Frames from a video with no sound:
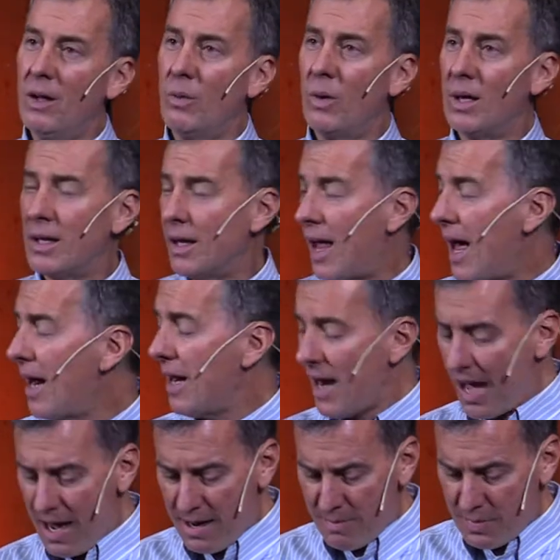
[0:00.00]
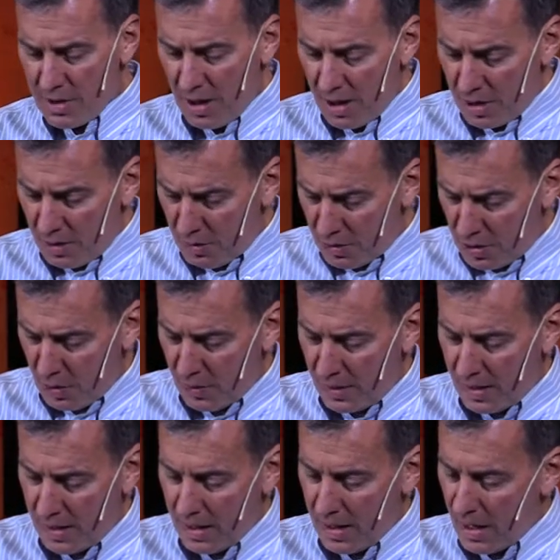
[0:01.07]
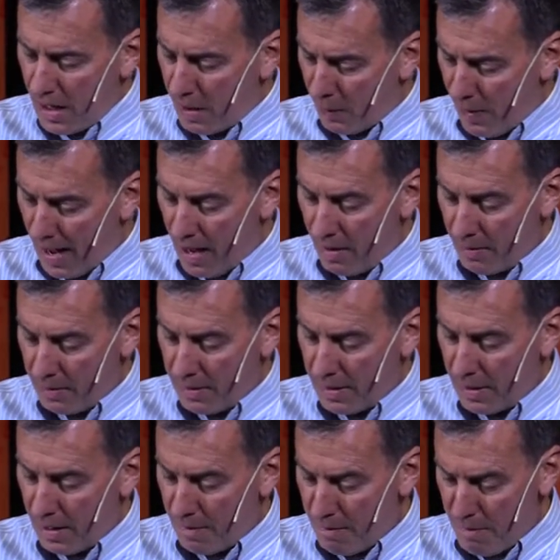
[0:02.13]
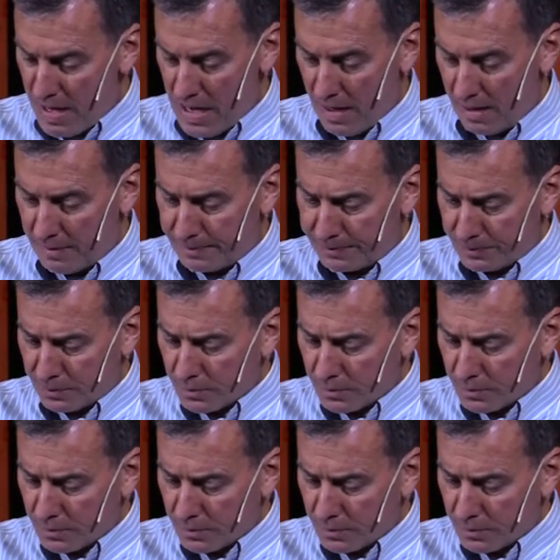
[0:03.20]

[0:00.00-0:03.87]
Well, a lot of times you do it around a meal.